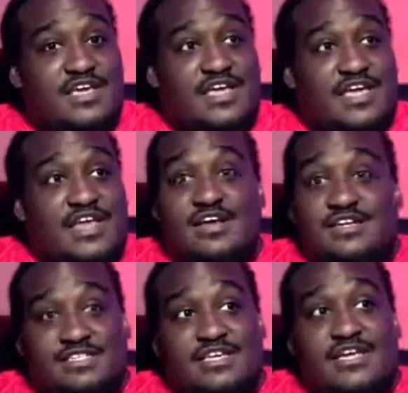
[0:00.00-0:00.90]
And
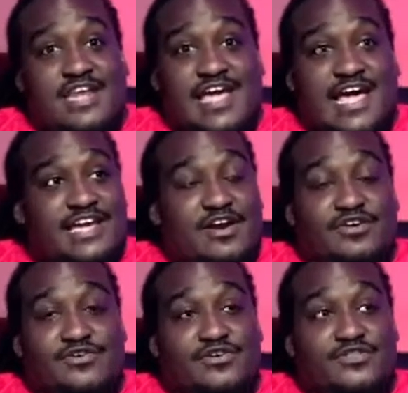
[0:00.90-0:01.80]
her son that got
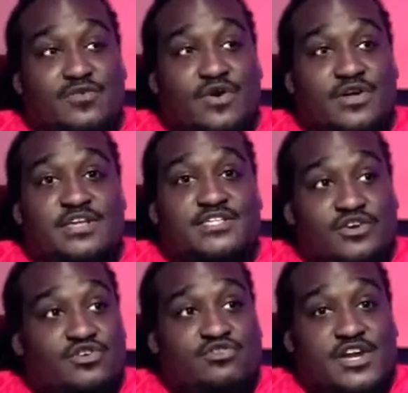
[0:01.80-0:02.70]
carried across the water is
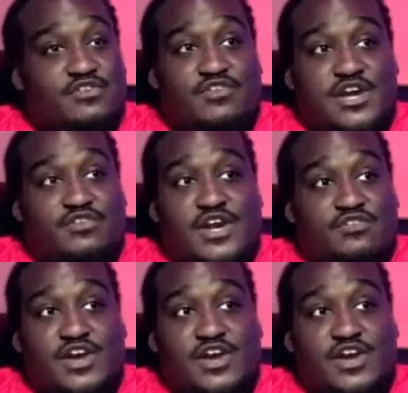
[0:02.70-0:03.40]
your great grandfather.